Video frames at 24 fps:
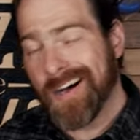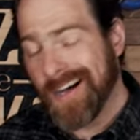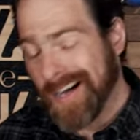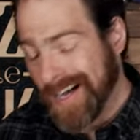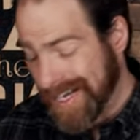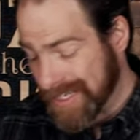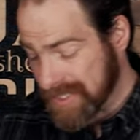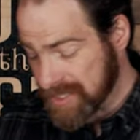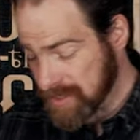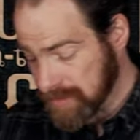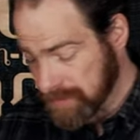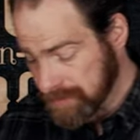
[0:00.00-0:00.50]

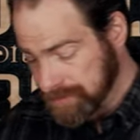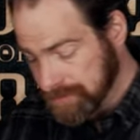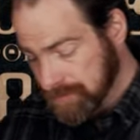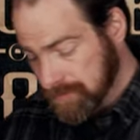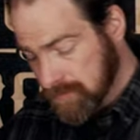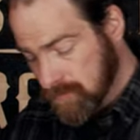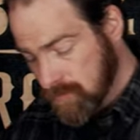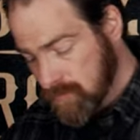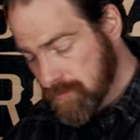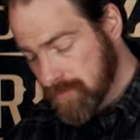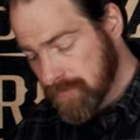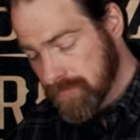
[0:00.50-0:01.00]
Awesome.
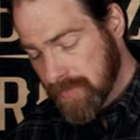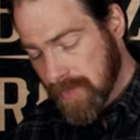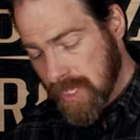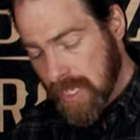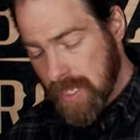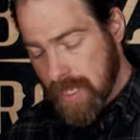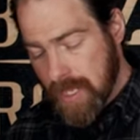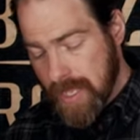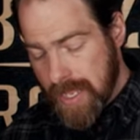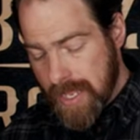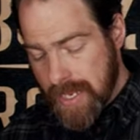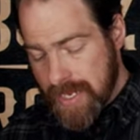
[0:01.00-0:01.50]

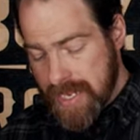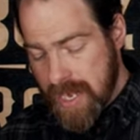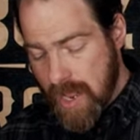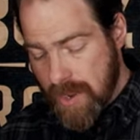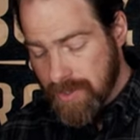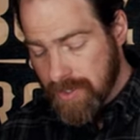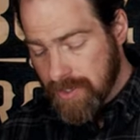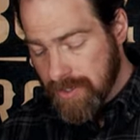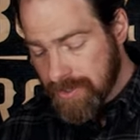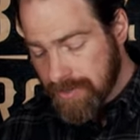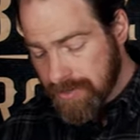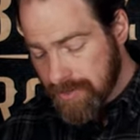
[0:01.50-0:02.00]
Now
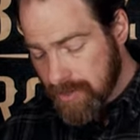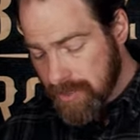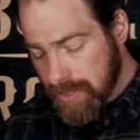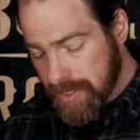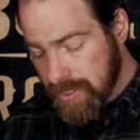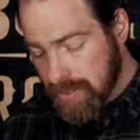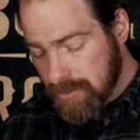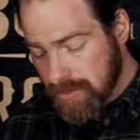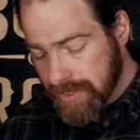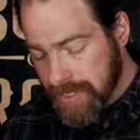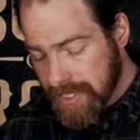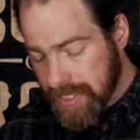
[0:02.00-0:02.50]
your third
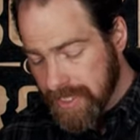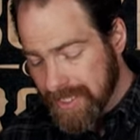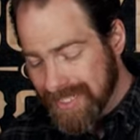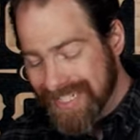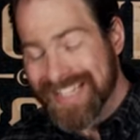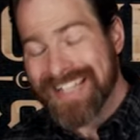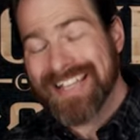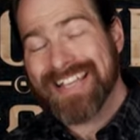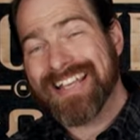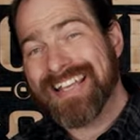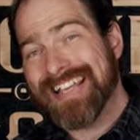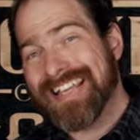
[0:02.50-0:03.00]

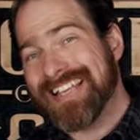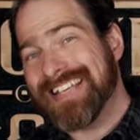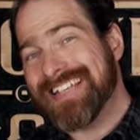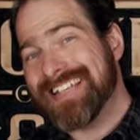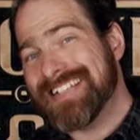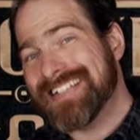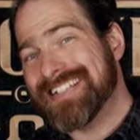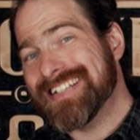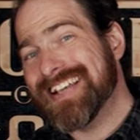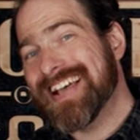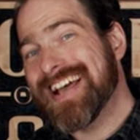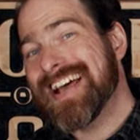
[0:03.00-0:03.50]
ingredient
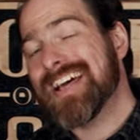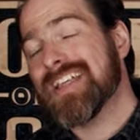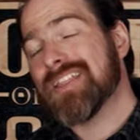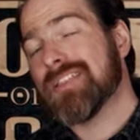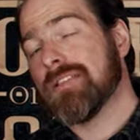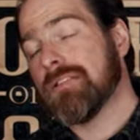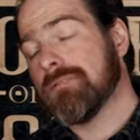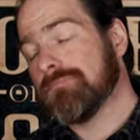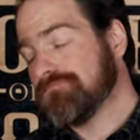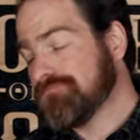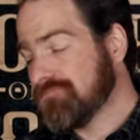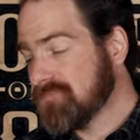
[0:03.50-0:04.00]
is
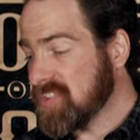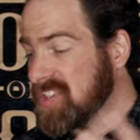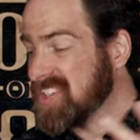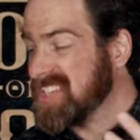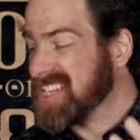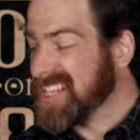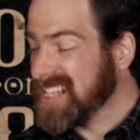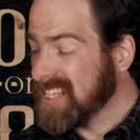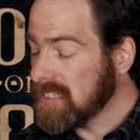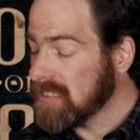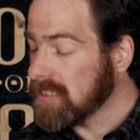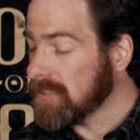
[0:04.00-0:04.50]
the
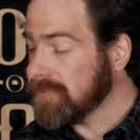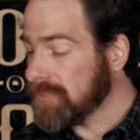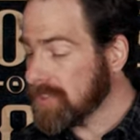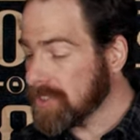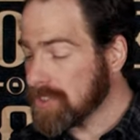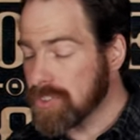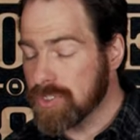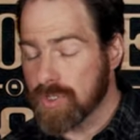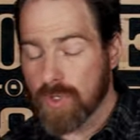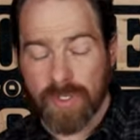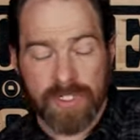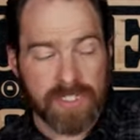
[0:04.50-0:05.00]
tequila of your
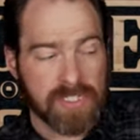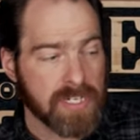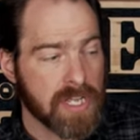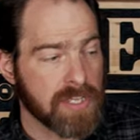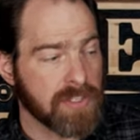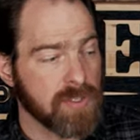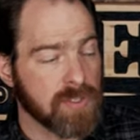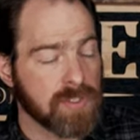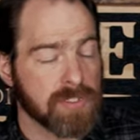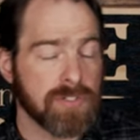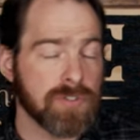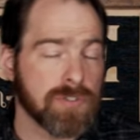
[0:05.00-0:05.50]
choice. Now
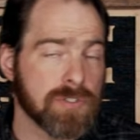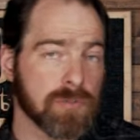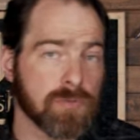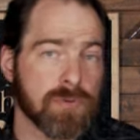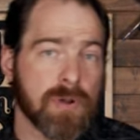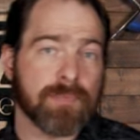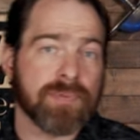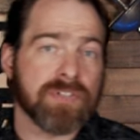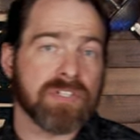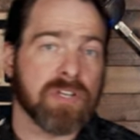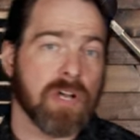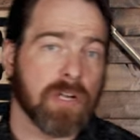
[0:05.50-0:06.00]
you could use a
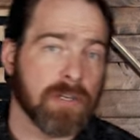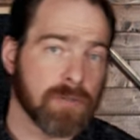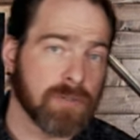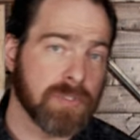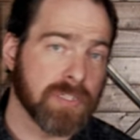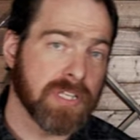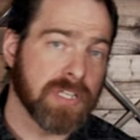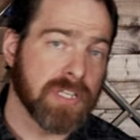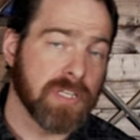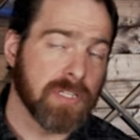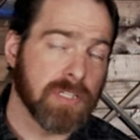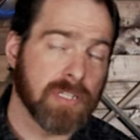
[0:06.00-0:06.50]
reposado
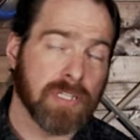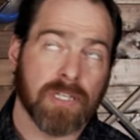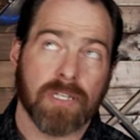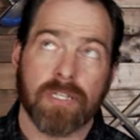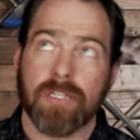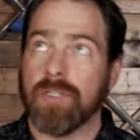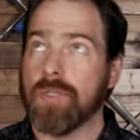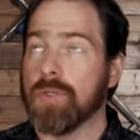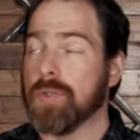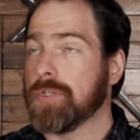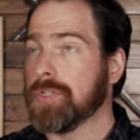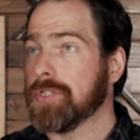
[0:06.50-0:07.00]
tequila,
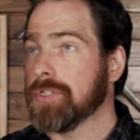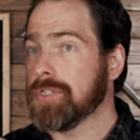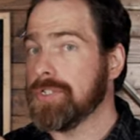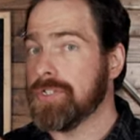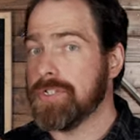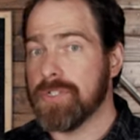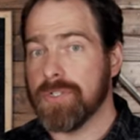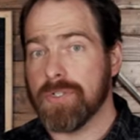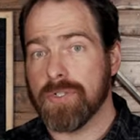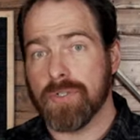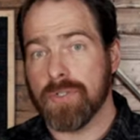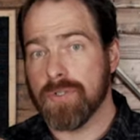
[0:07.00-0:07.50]
you could
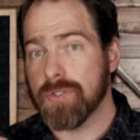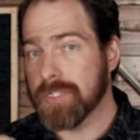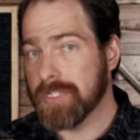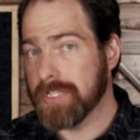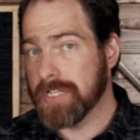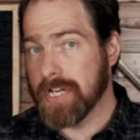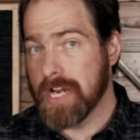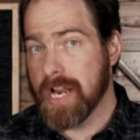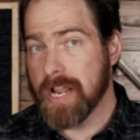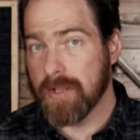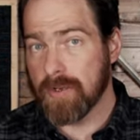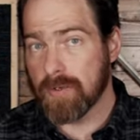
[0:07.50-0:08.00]
use an
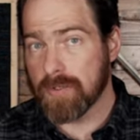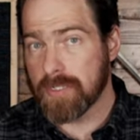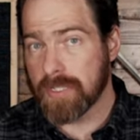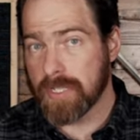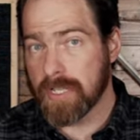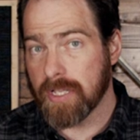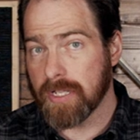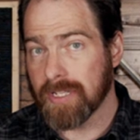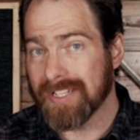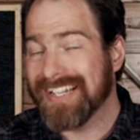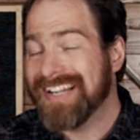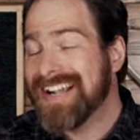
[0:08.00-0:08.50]
añejo
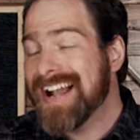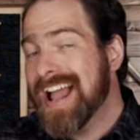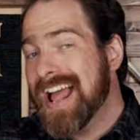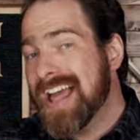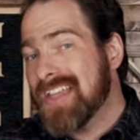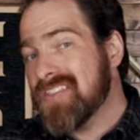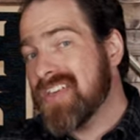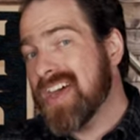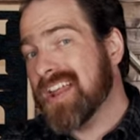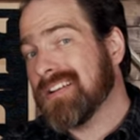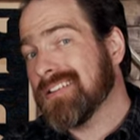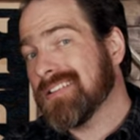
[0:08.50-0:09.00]
tequila.
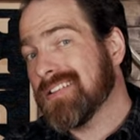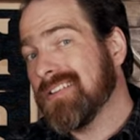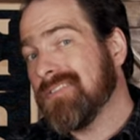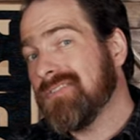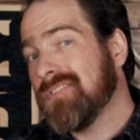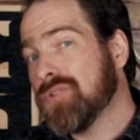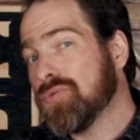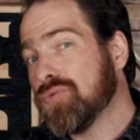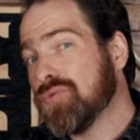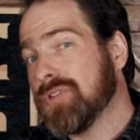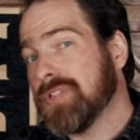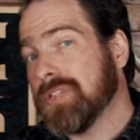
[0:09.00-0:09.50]
That'll give
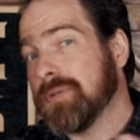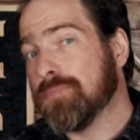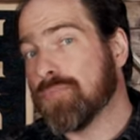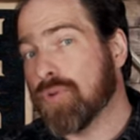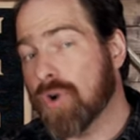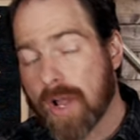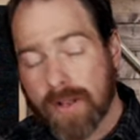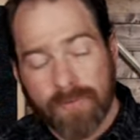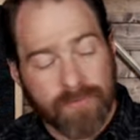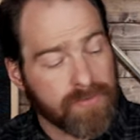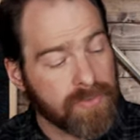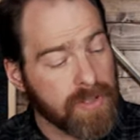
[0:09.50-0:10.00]
you really
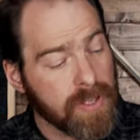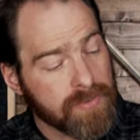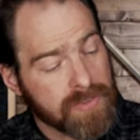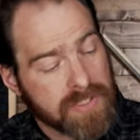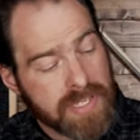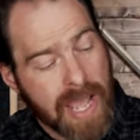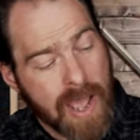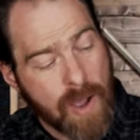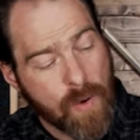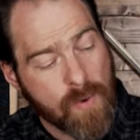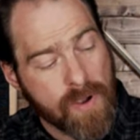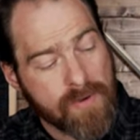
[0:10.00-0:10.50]
broad flavors.
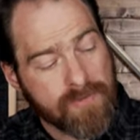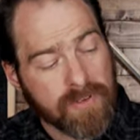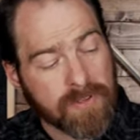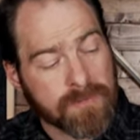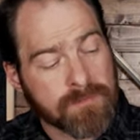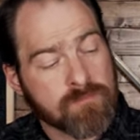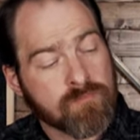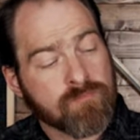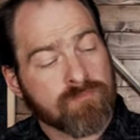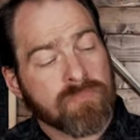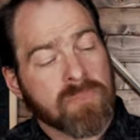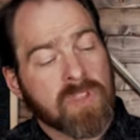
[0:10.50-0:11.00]
However,
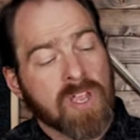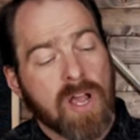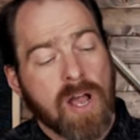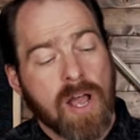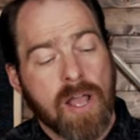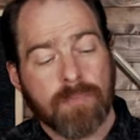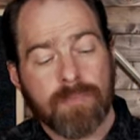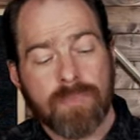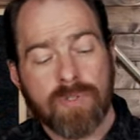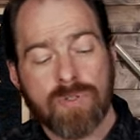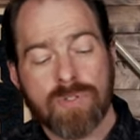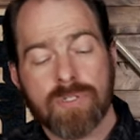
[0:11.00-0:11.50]

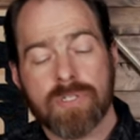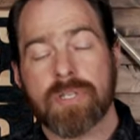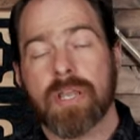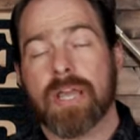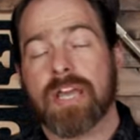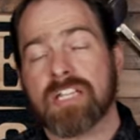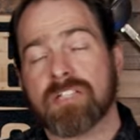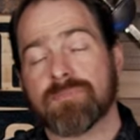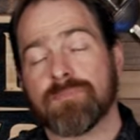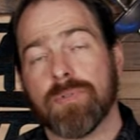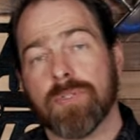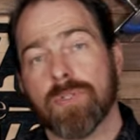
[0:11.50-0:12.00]
I'm using
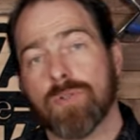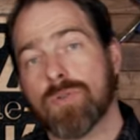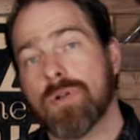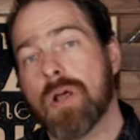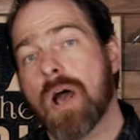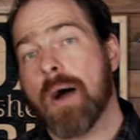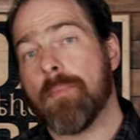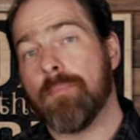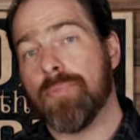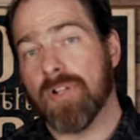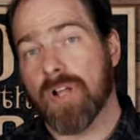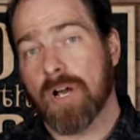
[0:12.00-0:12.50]
Espolòn,
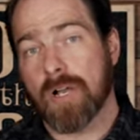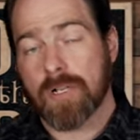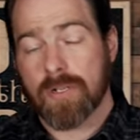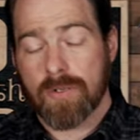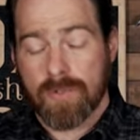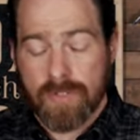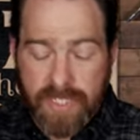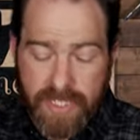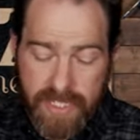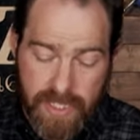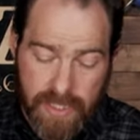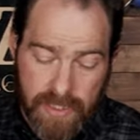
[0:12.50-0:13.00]
a Blanco
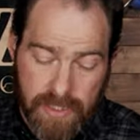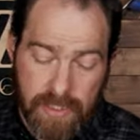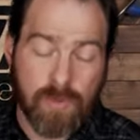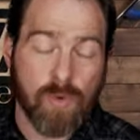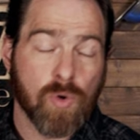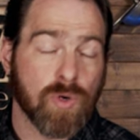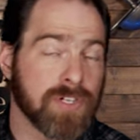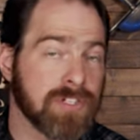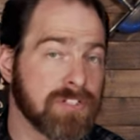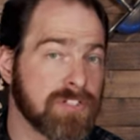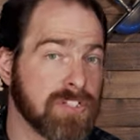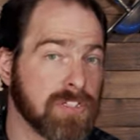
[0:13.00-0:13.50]
tequila
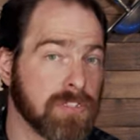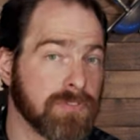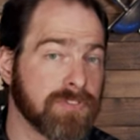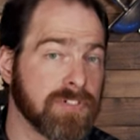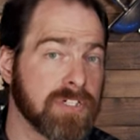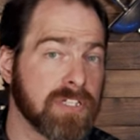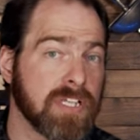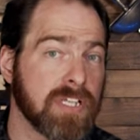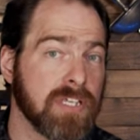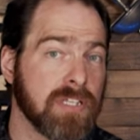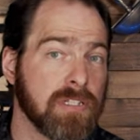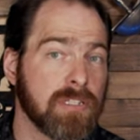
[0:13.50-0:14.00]
or silver
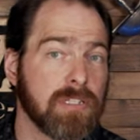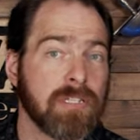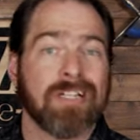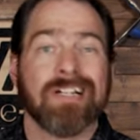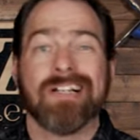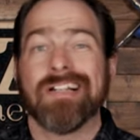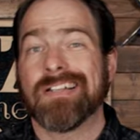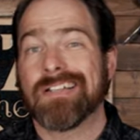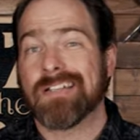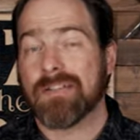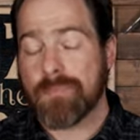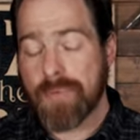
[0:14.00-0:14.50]
tequila,
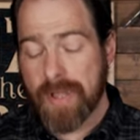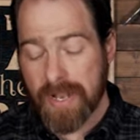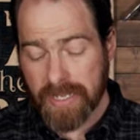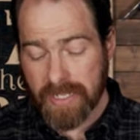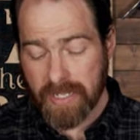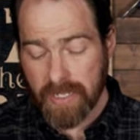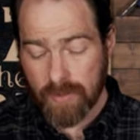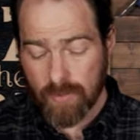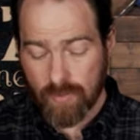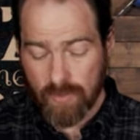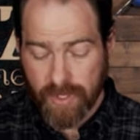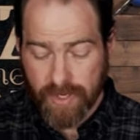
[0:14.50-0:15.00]

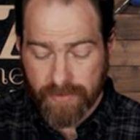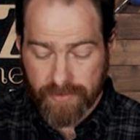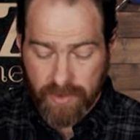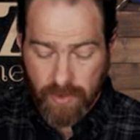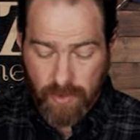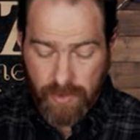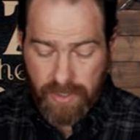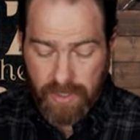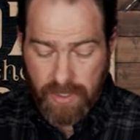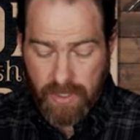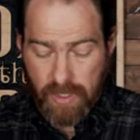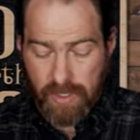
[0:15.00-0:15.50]
depending on whatever you
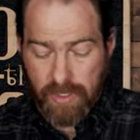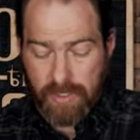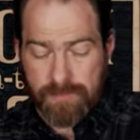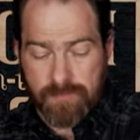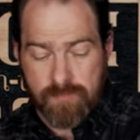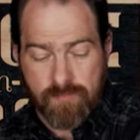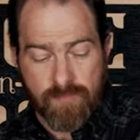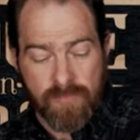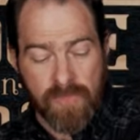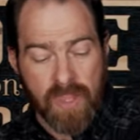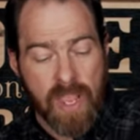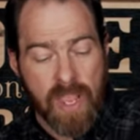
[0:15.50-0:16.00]
want to call it.
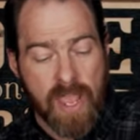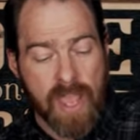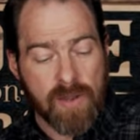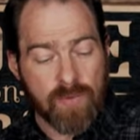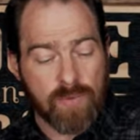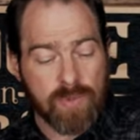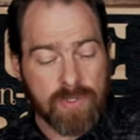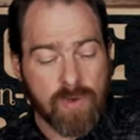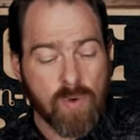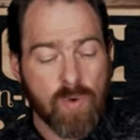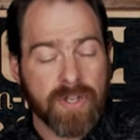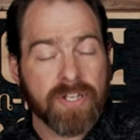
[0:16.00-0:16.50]
And
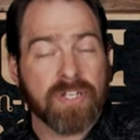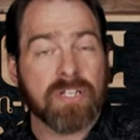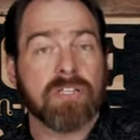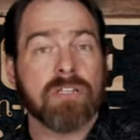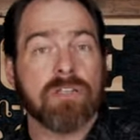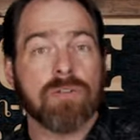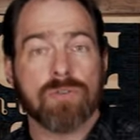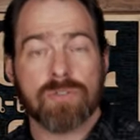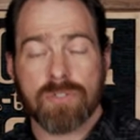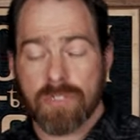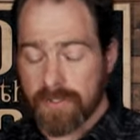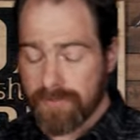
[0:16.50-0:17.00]
we're going to
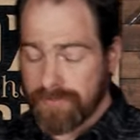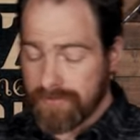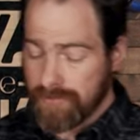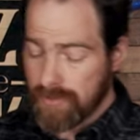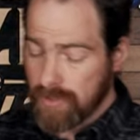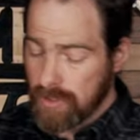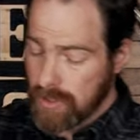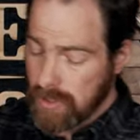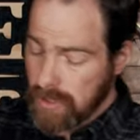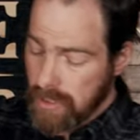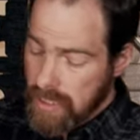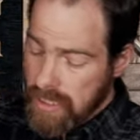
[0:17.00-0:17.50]
use a
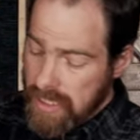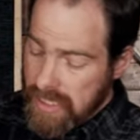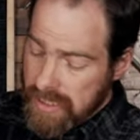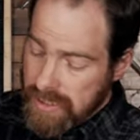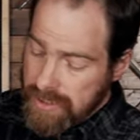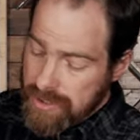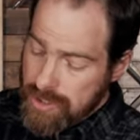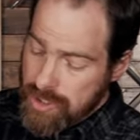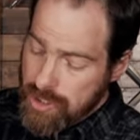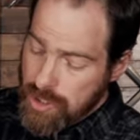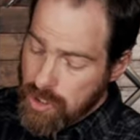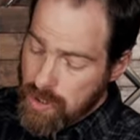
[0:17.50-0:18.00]
full
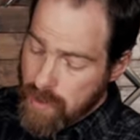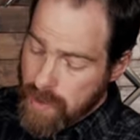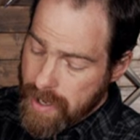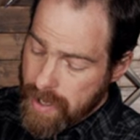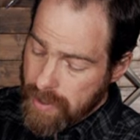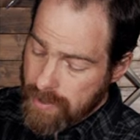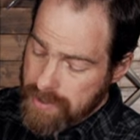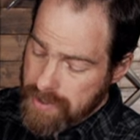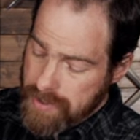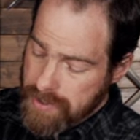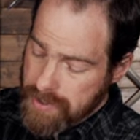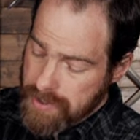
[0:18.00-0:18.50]
2
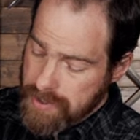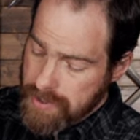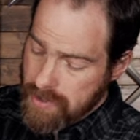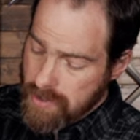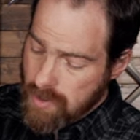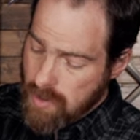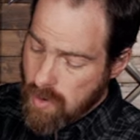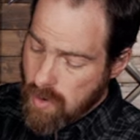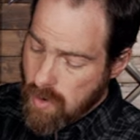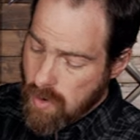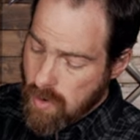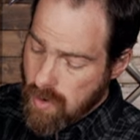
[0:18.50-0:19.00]
ounces
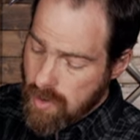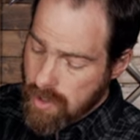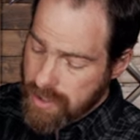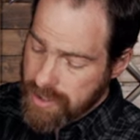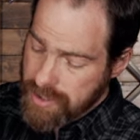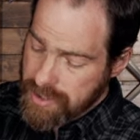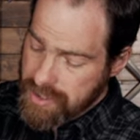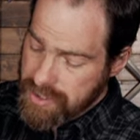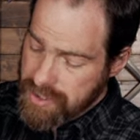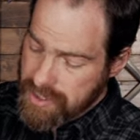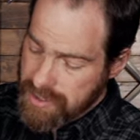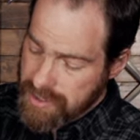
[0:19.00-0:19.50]

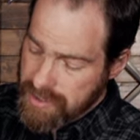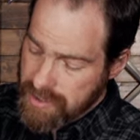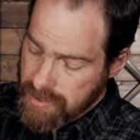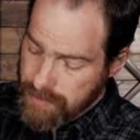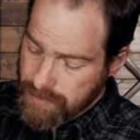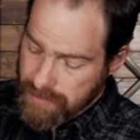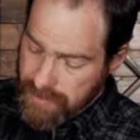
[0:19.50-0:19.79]
or 60